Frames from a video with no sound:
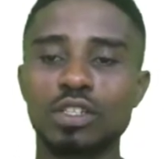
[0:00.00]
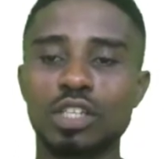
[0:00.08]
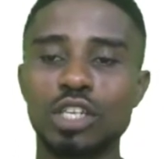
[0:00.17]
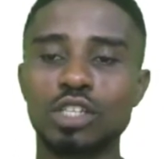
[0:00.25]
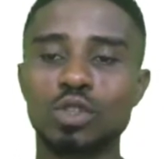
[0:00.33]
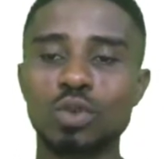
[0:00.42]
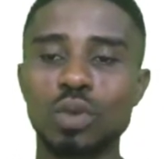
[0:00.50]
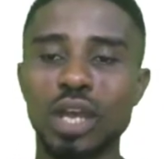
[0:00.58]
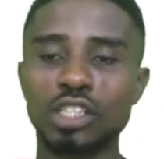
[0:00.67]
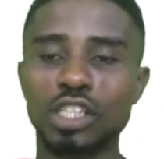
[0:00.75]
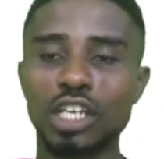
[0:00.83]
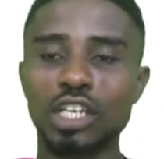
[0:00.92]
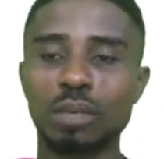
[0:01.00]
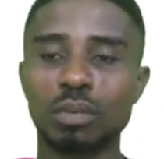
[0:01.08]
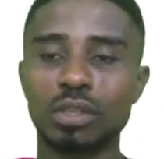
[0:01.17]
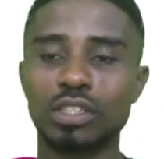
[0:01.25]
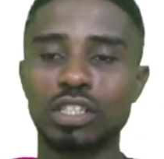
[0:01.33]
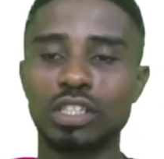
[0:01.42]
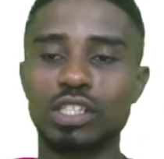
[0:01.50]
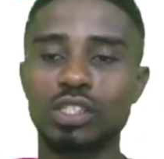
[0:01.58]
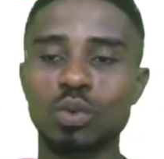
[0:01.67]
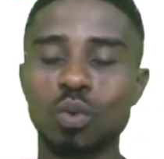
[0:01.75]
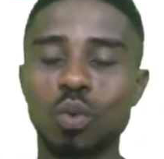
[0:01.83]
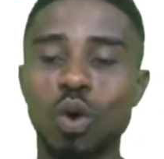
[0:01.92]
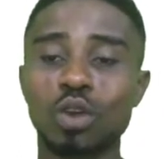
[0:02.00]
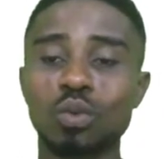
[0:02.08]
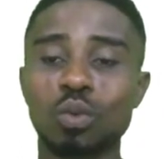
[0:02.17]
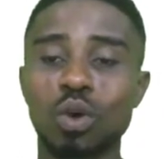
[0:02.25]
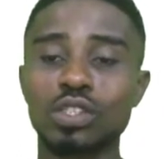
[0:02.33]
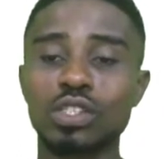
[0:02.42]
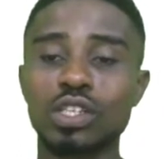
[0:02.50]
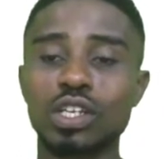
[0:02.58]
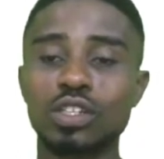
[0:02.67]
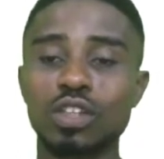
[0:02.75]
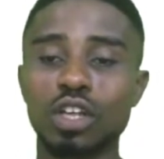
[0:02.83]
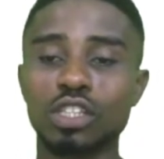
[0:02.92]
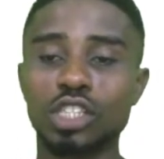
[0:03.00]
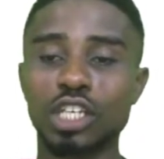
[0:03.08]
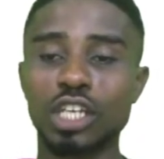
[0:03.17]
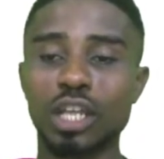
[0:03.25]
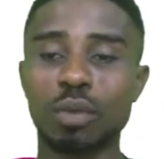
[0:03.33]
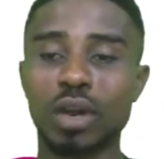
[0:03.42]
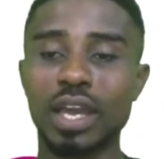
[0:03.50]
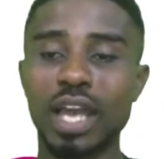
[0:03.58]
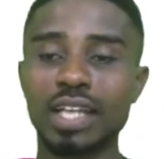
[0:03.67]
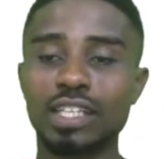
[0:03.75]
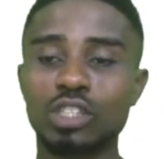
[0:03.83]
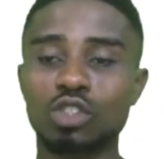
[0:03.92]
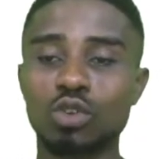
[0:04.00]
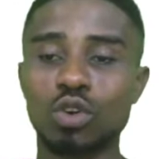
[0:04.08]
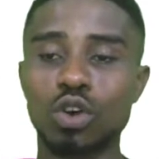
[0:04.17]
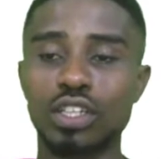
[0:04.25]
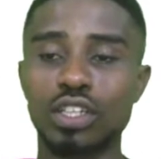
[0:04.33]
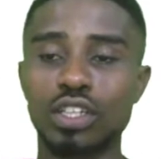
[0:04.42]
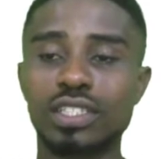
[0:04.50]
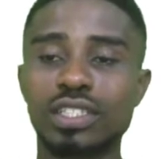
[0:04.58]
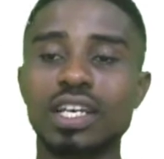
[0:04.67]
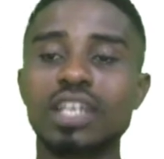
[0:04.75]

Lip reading: these two were shaded, but this one was not shaded, but it had a stroke on it.